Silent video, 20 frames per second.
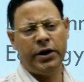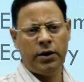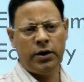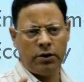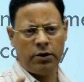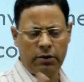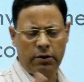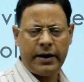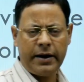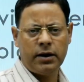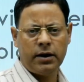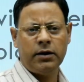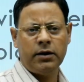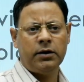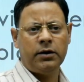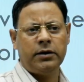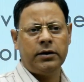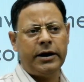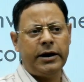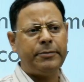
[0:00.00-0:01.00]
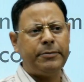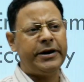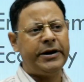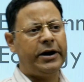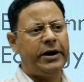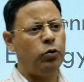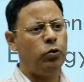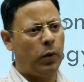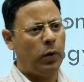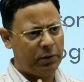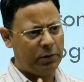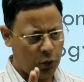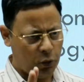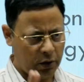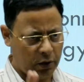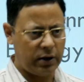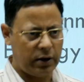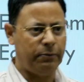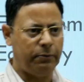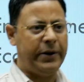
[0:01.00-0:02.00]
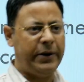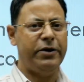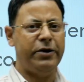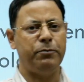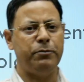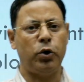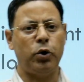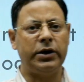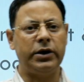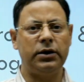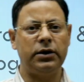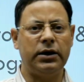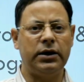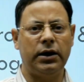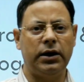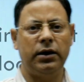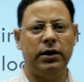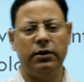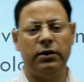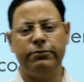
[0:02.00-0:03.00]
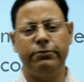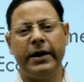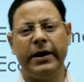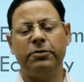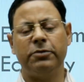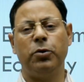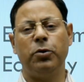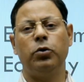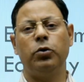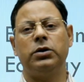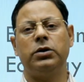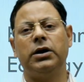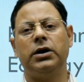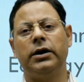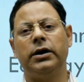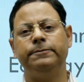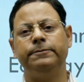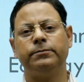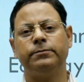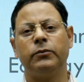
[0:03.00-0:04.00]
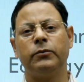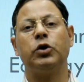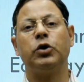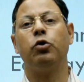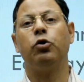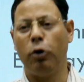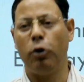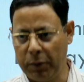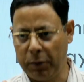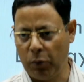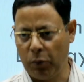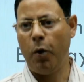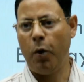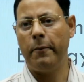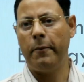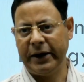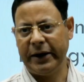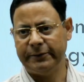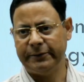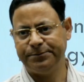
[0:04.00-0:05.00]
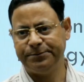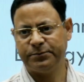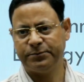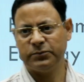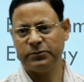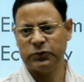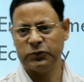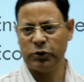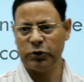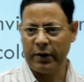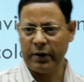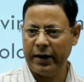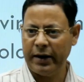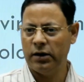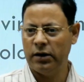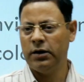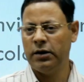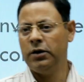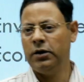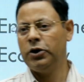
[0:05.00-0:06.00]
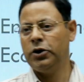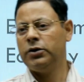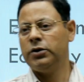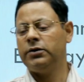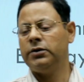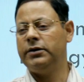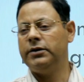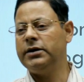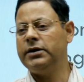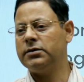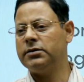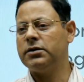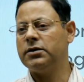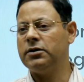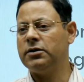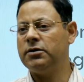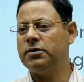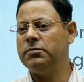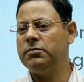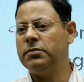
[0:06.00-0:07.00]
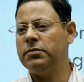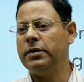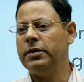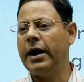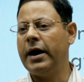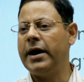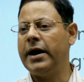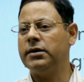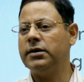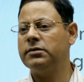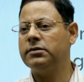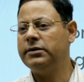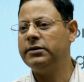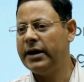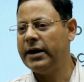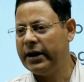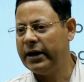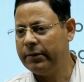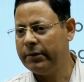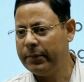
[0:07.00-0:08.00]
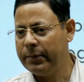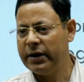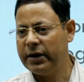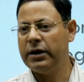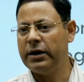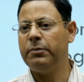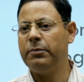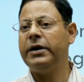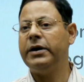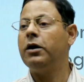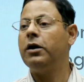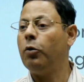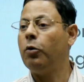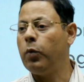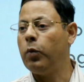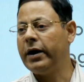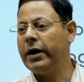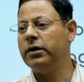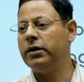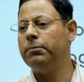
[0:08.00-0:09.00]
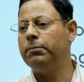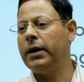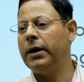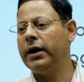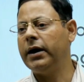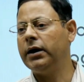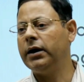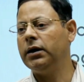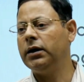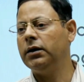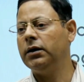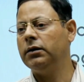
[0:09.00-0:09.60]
right? Let me tell you one more very important fact about global warming, right? This term has deliberately been avoided by